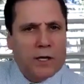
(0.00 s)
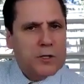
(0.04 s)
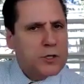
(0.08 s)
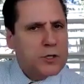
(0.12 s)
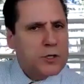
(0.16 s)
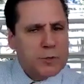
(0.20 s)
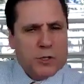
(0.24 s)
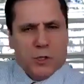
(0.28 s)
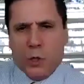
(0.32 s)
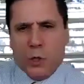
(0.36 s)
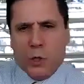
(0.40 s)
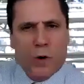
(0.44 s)
She
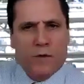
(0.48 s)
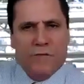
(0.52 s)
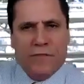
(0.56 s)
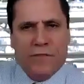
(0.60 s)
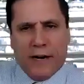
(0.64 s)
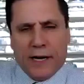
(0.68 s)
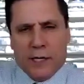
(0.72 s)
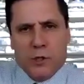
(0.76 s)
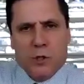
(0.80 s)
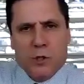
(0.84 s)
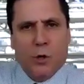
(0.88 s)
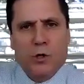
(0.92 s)
was terrific.
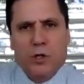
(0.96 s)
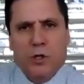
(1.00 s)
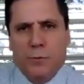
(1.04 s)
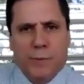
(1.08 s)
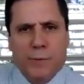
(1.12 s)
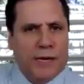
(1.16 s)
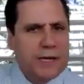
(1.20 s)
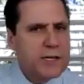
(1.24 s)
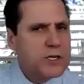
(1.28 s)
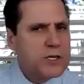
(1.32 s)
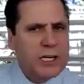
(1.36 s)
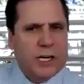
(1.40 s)
I saw her
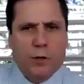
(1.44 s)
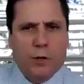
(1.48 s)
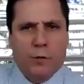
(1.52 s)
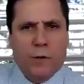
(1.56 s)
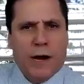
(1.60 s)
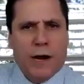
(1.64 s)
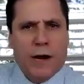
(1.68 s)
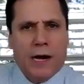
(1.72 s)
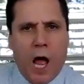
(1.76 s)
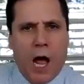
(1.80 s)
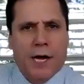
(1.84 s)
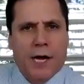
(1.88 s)
speak and she had a
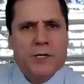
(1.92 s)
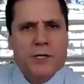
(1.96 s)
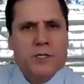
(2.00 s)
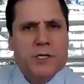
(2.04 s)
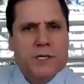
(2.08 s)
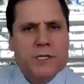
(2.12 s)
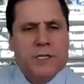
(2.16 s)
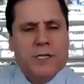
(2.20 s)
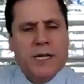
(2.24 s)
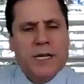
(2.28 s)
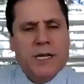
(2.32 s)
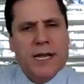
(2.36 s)
great line. She
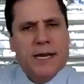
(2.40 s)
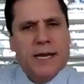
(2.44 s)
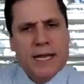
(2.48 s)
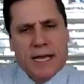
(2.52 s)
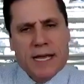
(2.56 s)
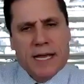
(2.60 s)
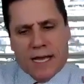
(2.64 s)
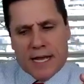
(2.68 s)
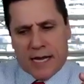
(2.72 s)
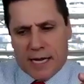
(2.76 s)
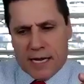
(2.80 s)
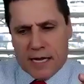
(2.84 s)
said,
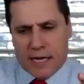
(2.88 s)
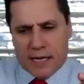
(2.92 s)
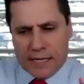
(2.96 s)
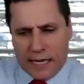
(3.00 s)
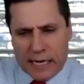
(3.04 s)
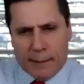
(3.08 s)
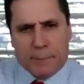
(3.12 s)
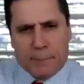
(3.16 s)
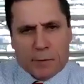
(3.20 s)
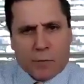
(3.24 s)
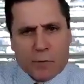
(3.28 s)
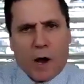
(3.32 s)

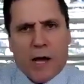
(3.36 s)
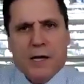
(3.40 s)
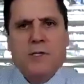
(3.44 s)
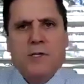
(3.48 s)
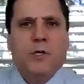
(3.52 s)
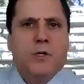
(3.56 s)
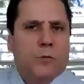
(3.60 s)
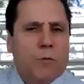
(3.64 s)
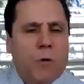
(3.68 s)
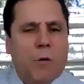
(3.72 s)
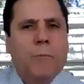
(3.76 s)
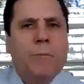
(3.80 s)
keep your eyes on
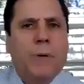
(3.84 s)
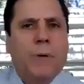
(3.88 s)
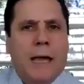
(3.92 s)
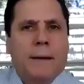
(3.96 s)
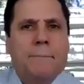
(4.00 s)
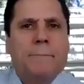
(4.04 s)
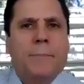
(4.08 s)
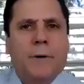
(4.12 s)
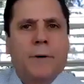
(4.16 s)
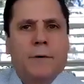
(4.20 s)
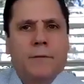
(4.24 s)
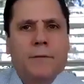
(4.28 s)
your own
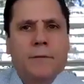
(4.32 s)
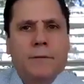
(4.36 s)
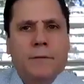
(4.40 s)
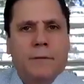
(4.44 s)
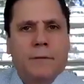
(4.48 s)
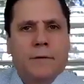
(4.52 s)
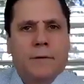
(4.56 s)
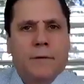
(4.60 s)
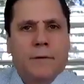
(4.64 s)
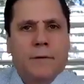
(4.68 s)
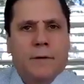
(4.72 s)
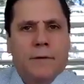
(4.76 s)
paper.
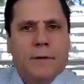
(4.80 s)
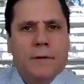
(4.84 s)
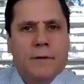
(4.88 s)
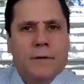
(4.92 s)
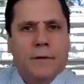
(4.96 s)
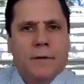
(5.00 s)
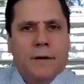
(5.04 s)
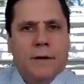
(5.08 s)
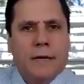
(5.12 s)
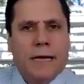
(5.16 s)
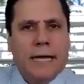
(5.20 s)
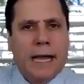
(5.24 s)

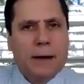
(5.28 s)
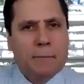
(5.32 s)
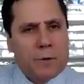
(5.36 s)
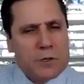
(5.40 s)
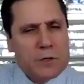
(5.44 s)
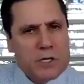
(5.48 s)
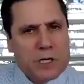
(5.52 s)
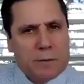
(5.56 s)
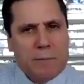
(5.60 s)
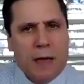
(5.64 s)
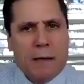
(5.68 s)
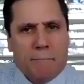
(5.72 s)
And what
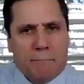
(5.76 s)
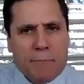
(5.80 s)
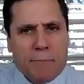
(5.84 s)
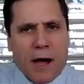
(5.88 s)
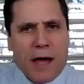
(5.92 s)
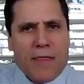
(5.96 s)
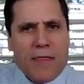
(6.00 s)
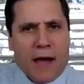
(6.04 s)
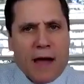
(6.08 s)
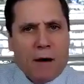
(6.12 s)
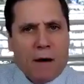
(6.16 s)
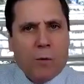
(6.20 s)
she meant by
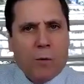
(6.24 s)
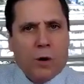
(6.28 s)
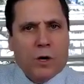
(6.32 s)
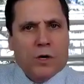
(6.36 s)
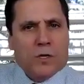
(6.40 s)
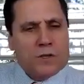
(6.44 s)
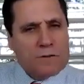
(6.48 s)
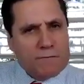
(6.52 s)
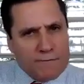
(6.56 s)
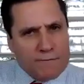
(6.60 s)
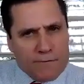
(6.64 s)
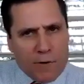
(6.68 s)
that
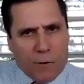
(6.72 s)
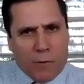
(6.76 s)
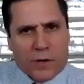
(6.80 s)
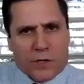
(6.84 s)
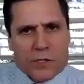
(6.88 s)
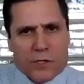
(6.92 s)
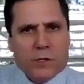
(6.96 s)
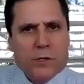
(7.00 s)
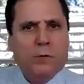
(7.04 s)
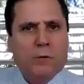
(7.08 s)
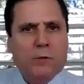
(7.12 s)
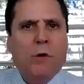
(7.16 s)
was focus
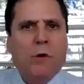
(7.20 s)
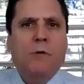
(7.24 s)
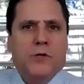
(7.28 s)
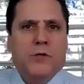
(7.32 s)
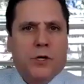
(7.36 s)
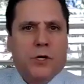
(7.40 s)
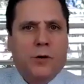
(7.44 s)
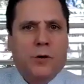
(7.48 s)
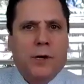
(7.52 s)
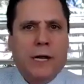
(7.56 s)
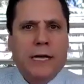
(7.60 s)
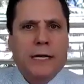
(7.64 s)
on your own
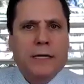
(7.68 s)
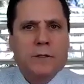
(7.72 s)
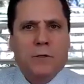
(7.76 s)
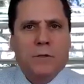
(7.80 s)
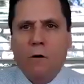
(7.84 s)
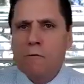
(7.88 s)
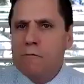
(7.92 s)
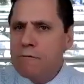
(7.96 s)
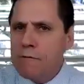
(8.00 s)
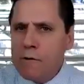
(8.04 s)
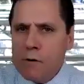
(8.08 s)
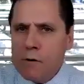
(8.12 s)
journey.
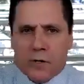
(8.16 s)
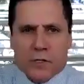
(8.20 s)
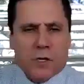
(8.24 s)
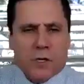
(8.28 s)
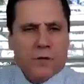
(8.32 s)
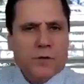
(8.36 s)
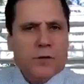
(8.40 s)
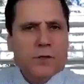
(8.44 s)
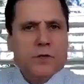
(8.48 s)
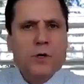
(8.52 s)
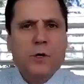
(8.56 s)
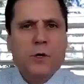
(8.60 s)
Don't focus on
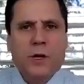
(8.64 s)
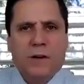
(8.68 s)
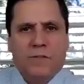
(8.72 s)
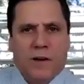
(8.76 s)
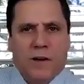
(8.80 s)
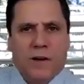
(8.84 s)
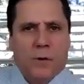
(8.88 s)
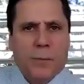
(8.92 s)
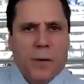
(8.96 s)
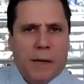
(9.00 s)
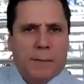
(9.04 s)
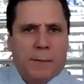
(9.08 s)
the journey of
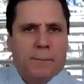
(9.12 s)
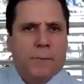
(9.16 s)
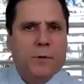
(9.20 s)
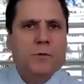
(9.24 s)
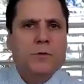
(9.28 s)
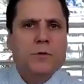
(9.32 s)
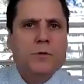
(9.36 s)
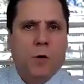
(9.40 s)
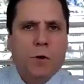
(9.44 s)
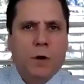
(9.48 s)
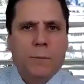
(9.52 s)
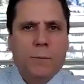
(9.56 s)
other people.
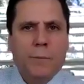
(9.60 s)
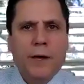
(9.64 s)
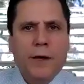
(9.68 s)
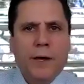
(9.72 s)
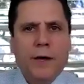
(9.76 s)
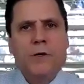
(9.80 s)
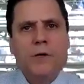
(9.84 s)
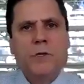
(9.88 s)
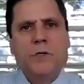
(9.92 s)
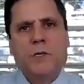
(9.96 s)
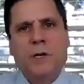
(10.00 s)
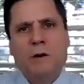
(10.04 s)
Don't compare
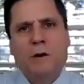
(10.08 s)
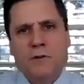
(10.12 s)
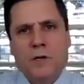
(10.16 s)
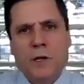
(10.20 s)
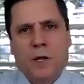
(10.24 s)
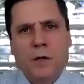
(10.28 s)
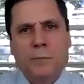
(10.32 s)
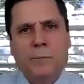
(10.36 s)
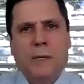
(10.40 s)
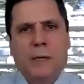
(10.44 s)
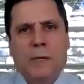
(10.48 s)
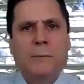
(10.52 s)
yourself to
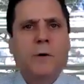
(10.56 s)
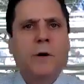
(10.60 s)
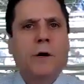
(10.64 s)
other people.